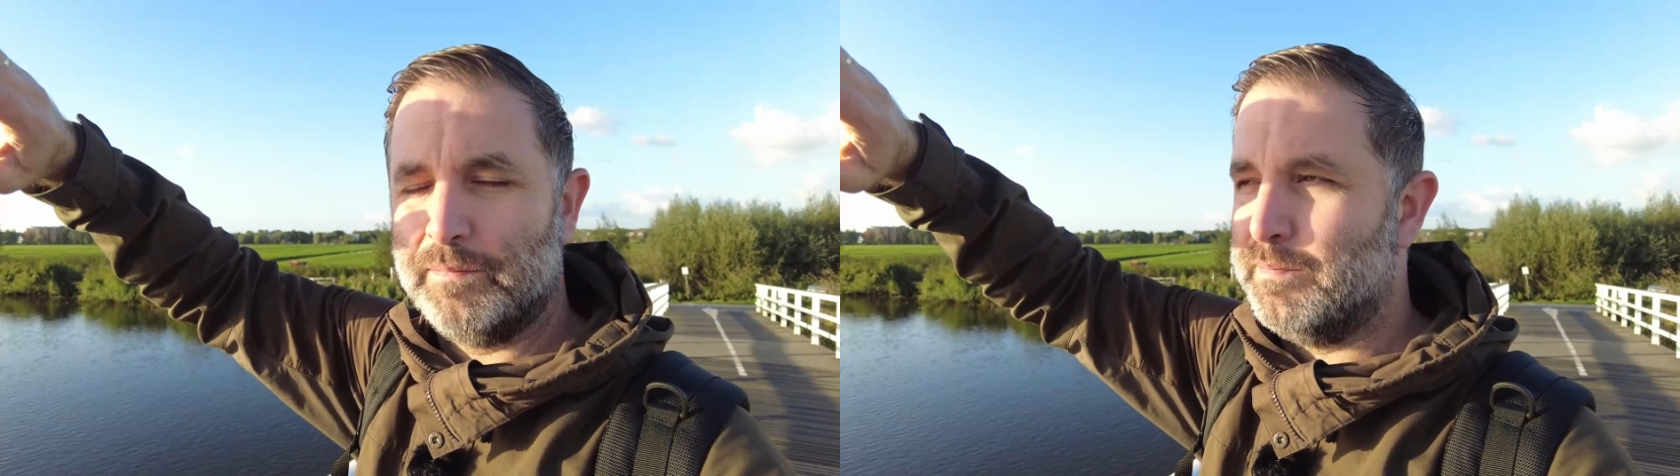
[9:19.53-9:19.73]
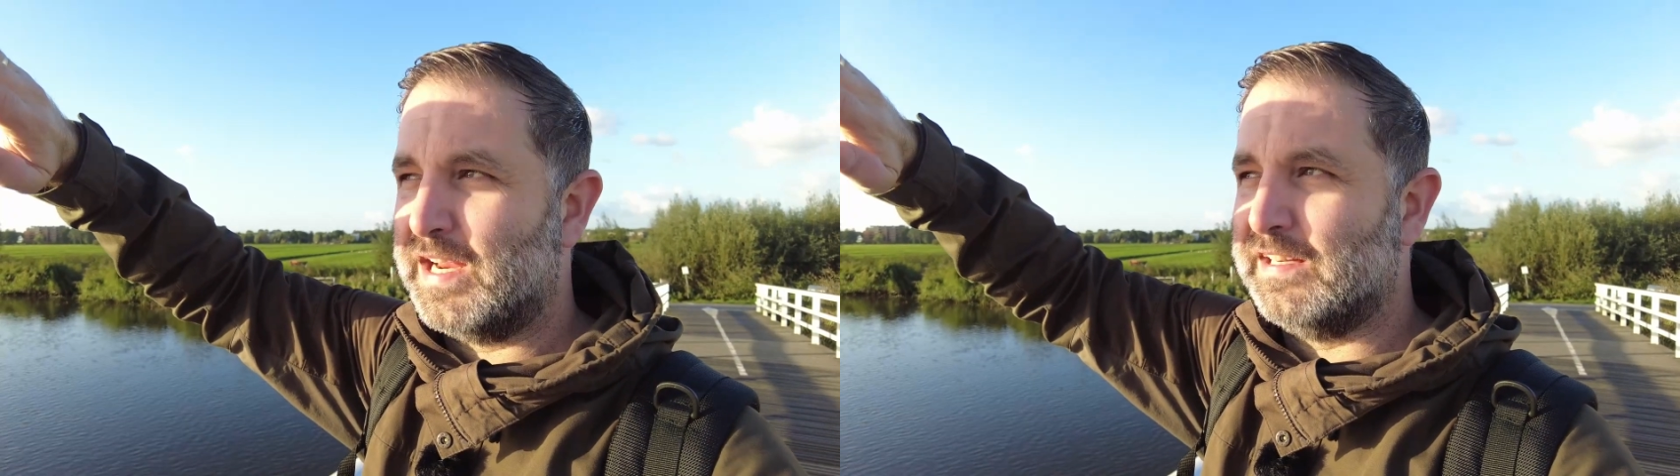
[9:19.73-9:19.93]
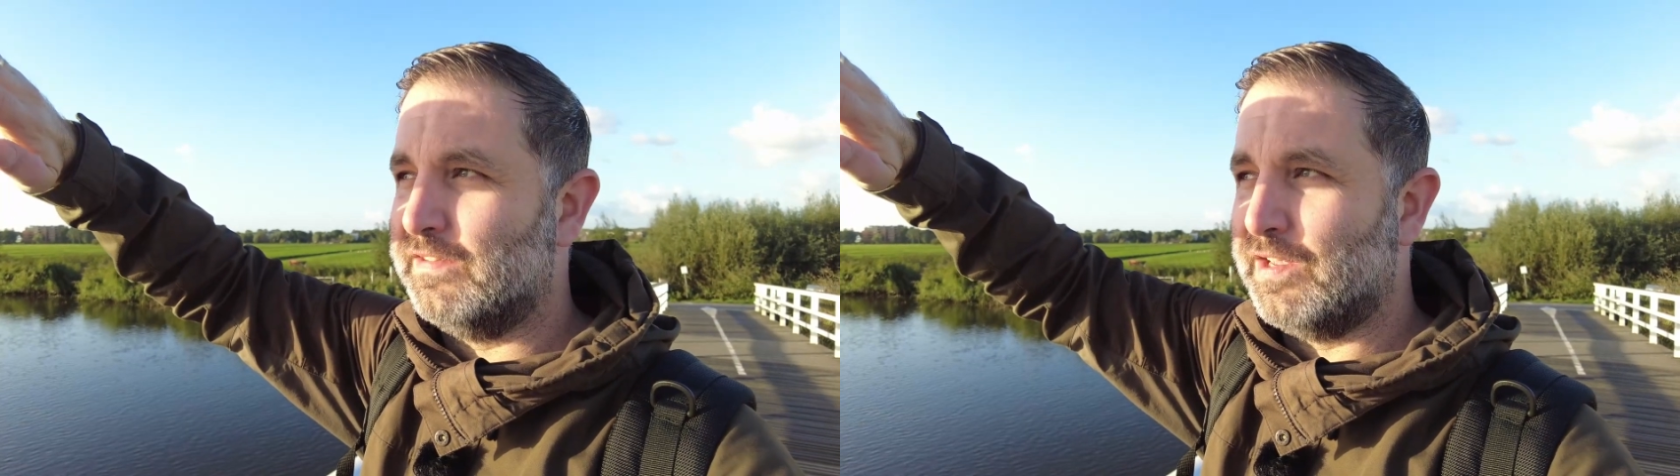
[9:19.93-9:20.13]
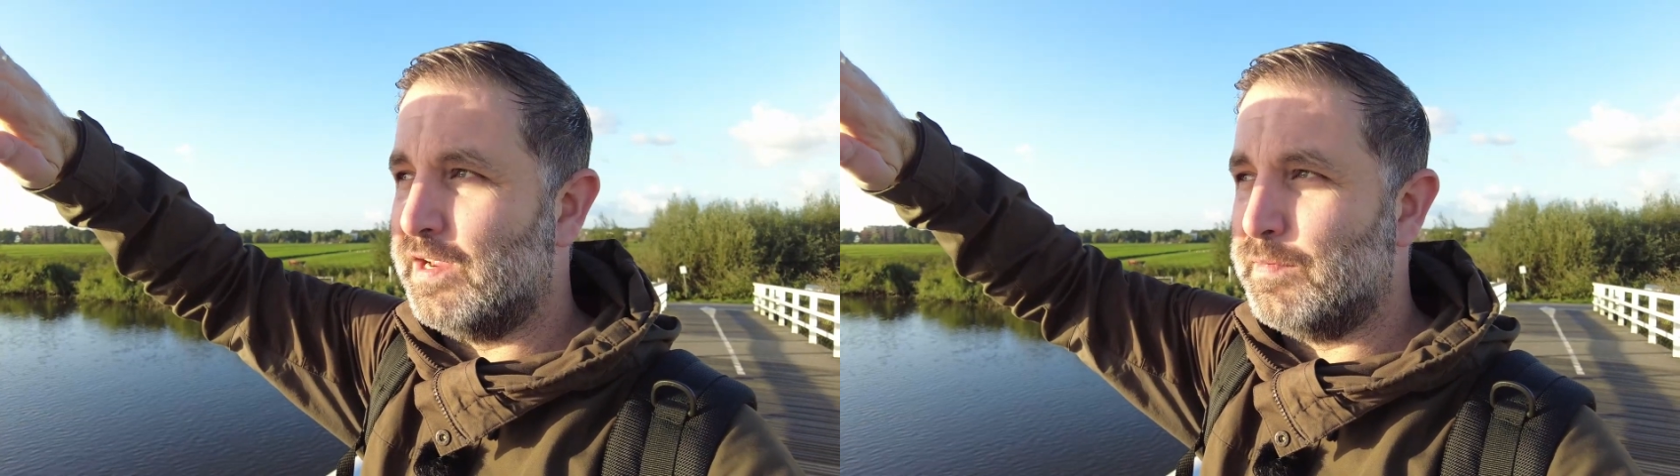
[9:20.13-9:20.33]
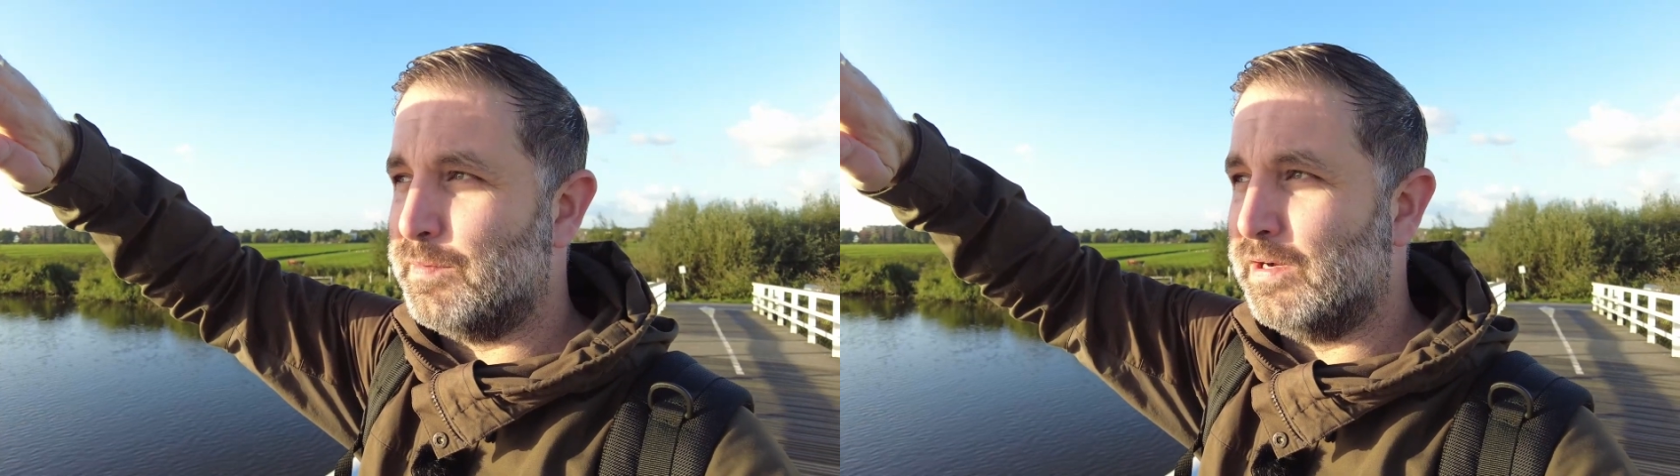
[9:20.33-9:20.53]
back in
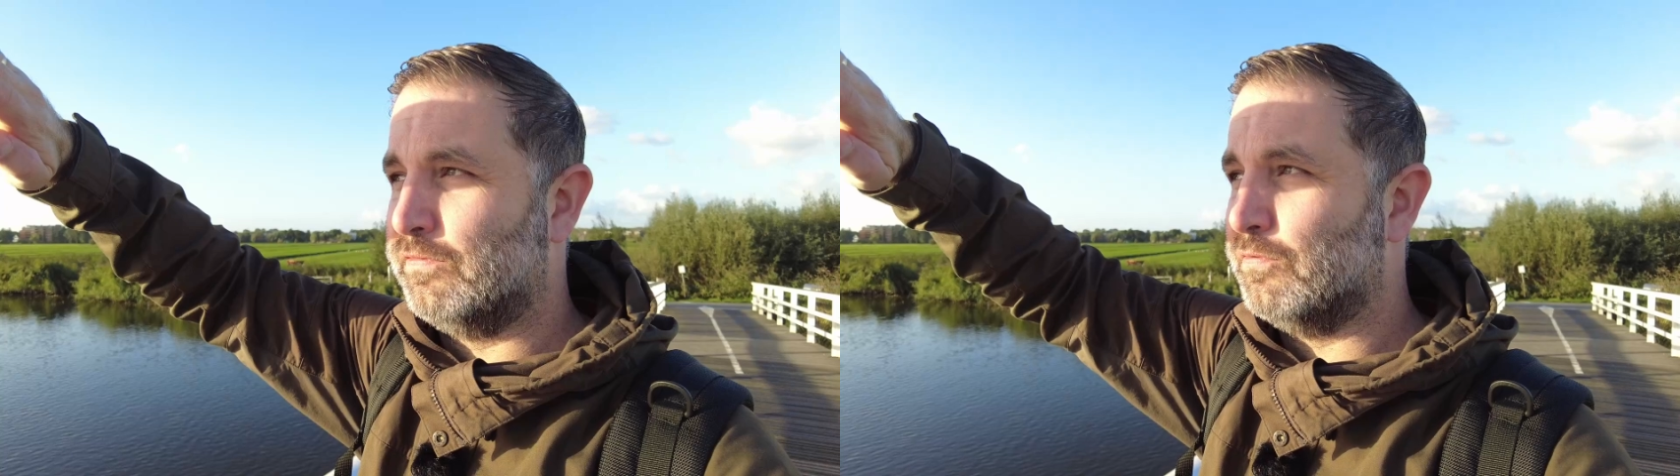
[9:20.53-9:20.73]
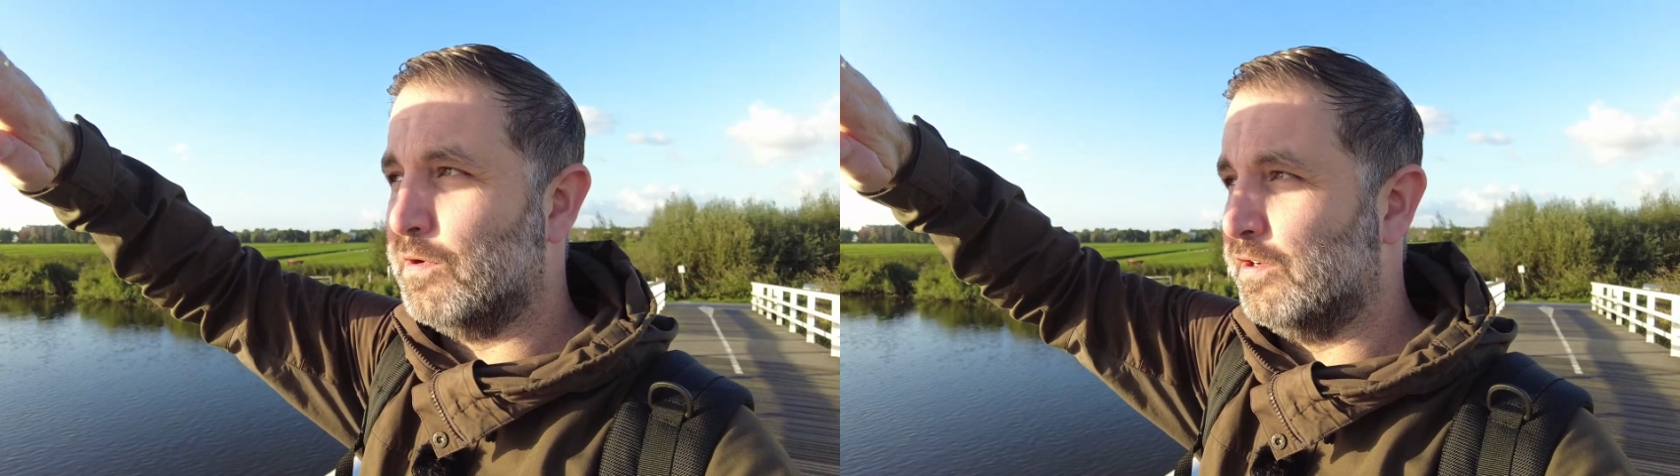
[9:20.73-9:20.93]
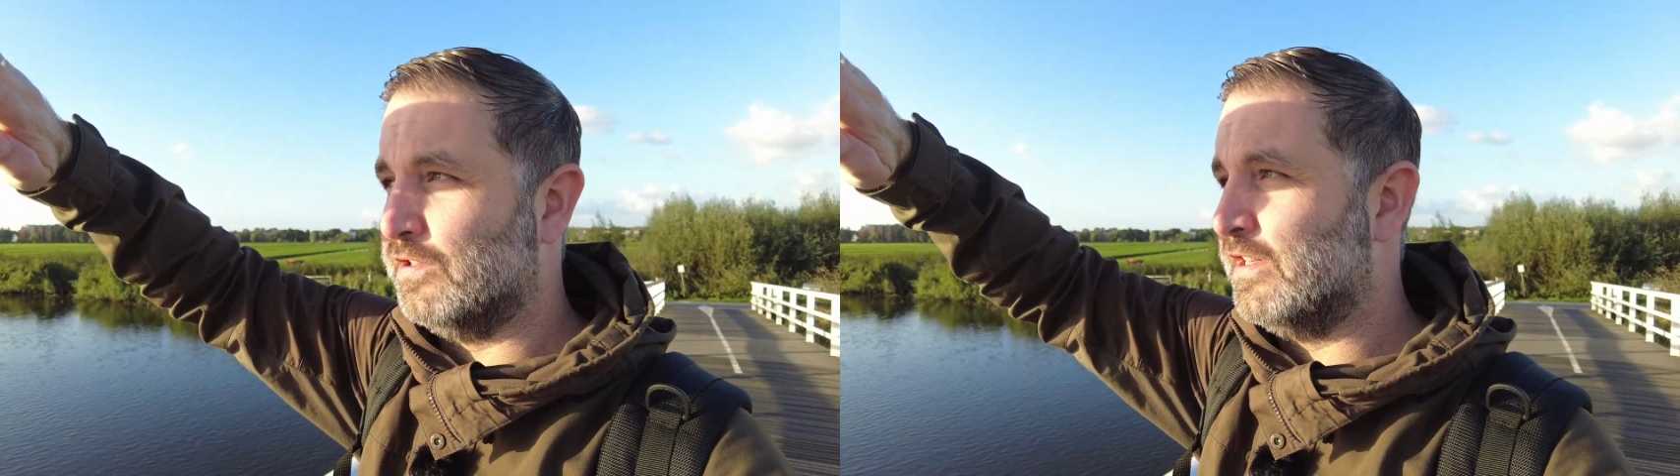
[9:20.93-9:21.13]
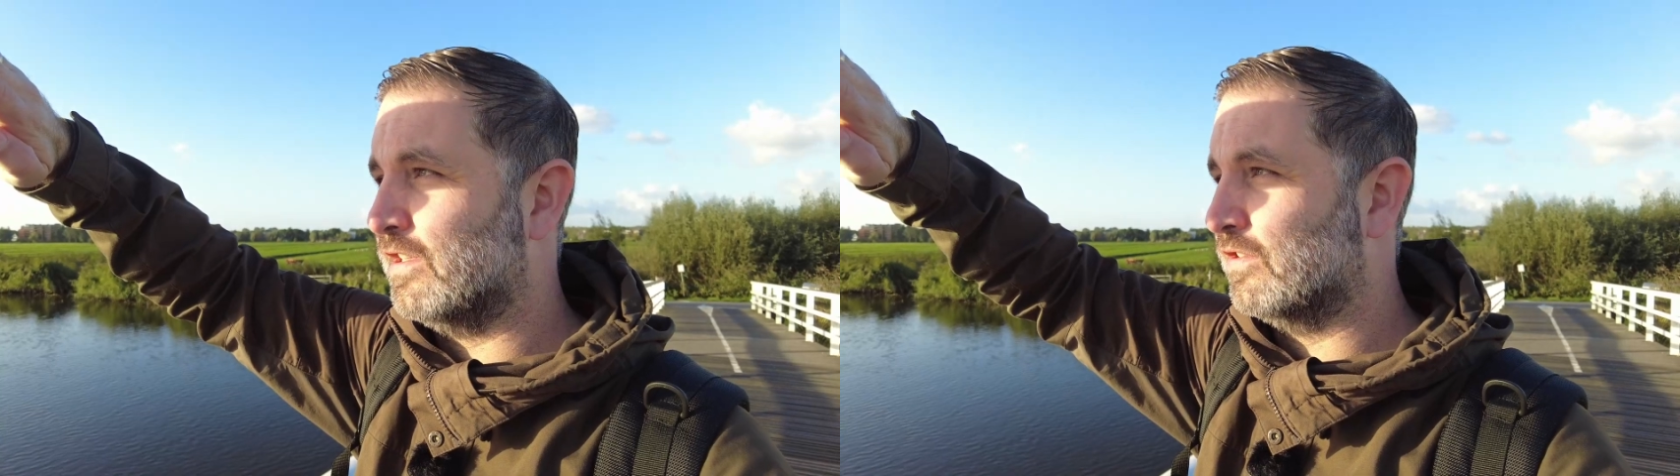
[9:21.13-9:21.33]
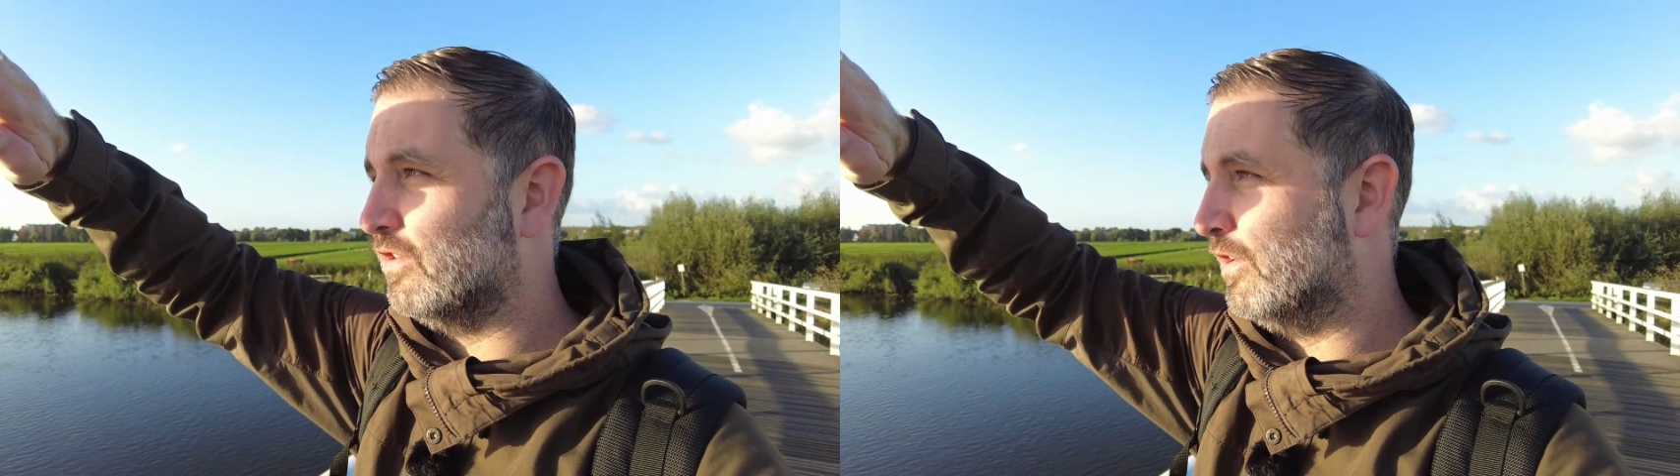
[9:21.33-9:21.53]
time about 200
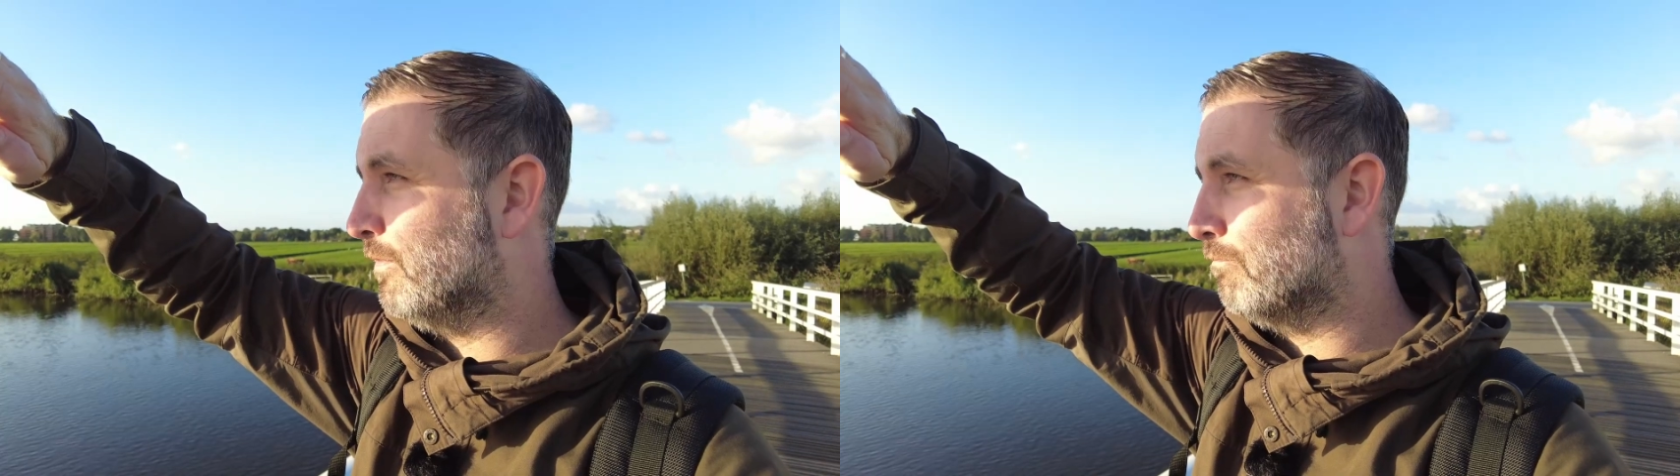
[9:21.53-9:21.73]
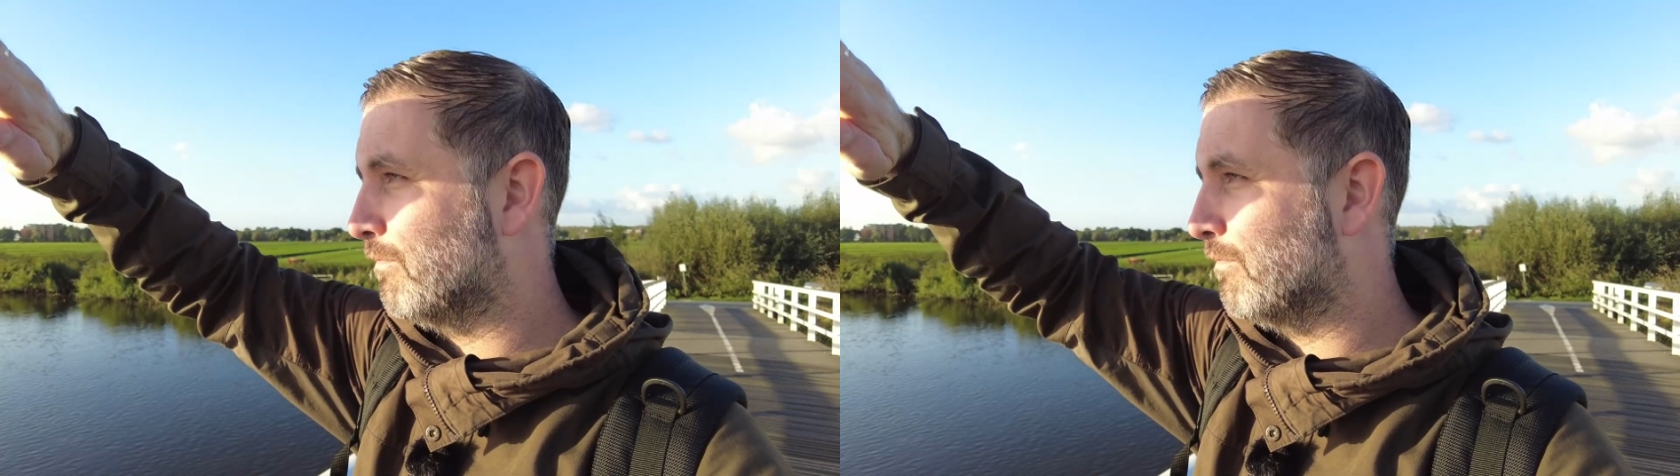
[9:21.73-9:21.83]
years, you know.